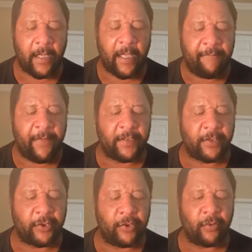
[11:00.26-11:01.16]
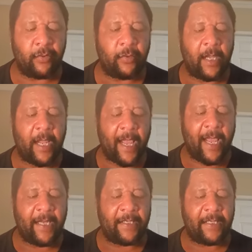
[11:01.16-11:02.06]
Ephesians 2
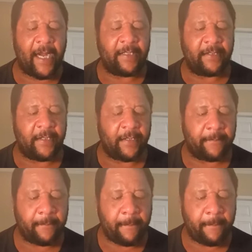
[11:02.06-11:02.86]
8, 9, and 10.